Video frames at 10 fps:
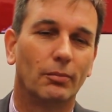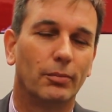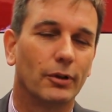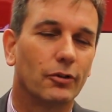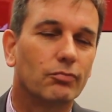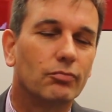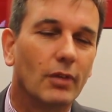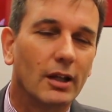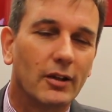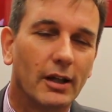But
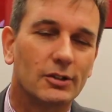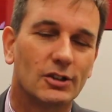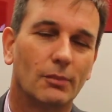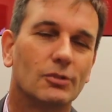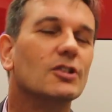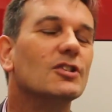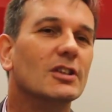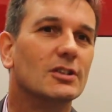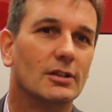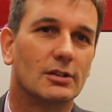at Alzheimer's
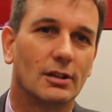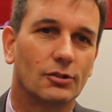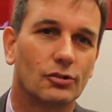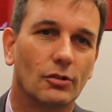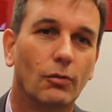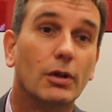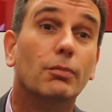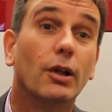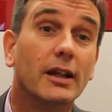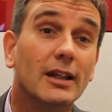Disease International, we
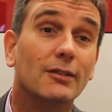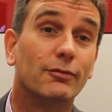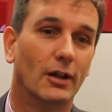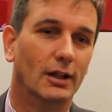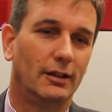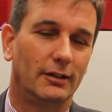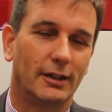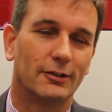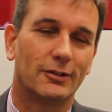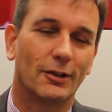believe
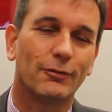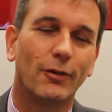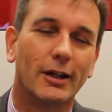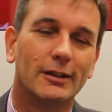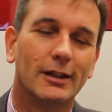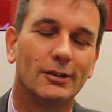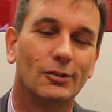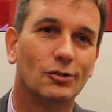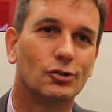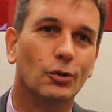that
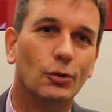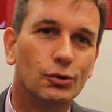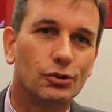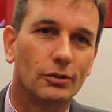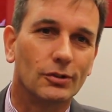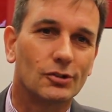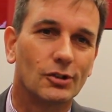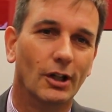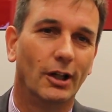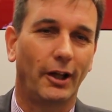finding
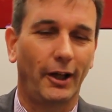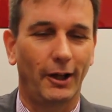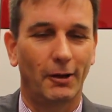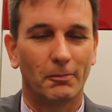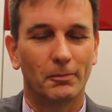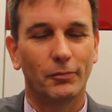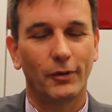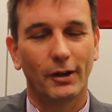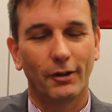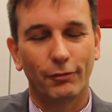solutions
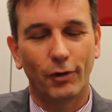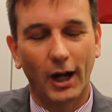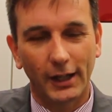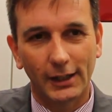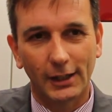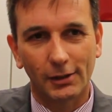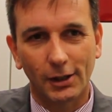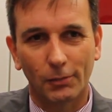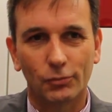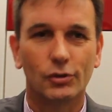for high-income
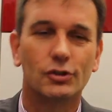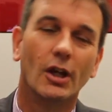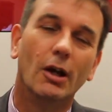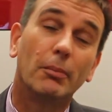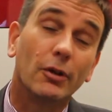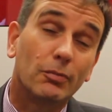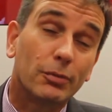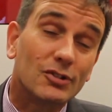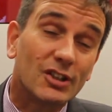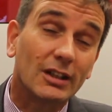countries, but
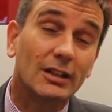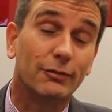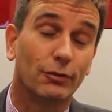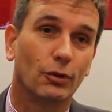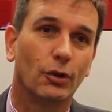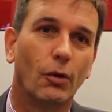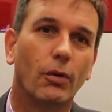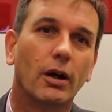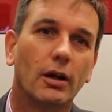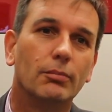particularly for
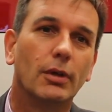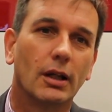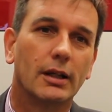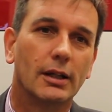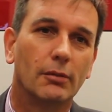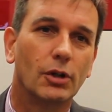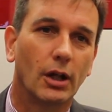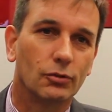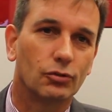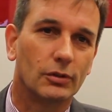lower and middle-income
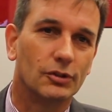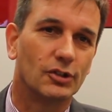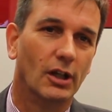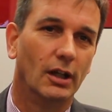countries,